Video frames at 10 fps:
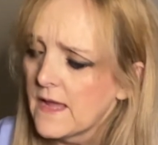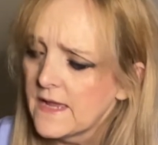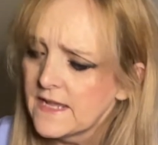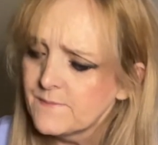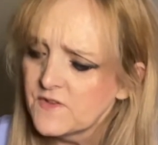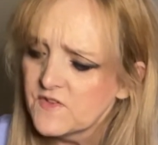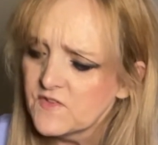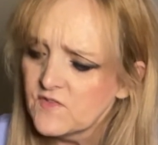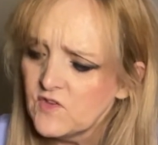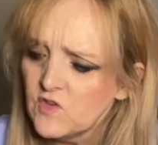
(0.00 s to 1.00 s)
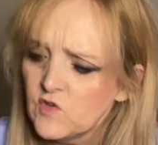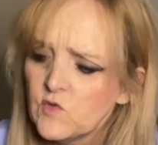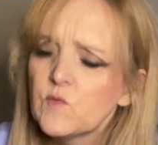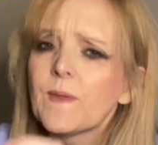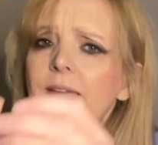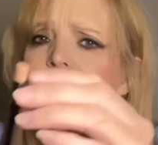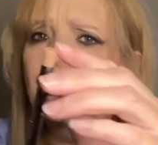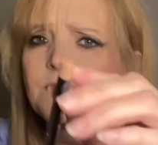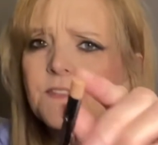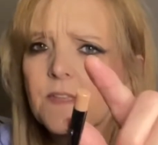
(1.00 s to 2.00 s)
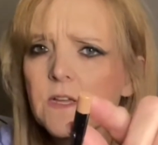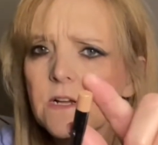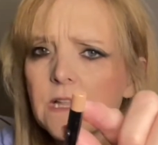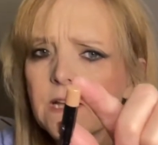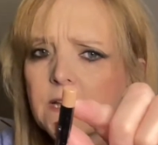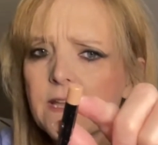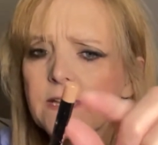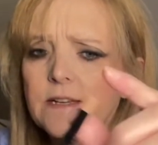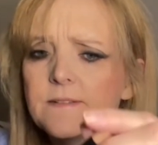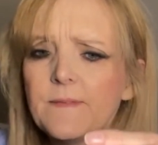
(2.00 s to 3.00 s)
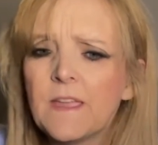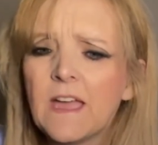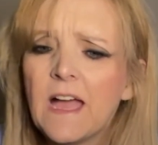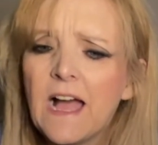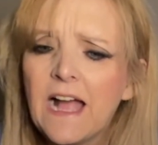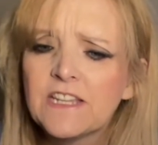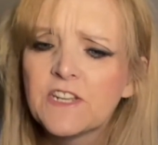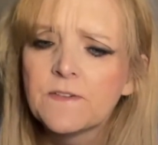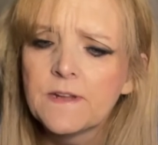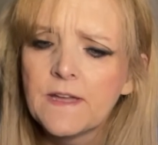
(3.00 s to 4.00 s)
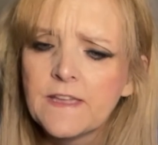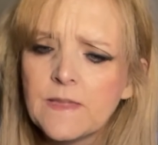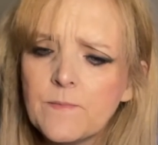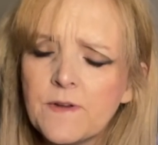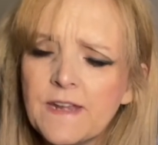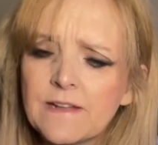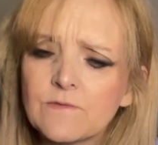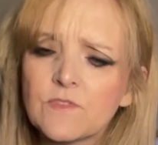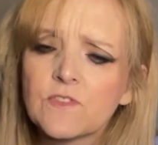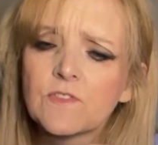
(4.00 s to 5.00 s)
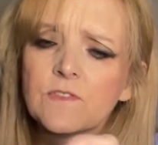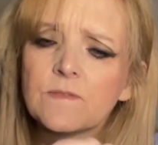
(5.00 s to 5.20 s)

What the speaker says: and I'm assuming that's the colour here. I don't know how you pronounce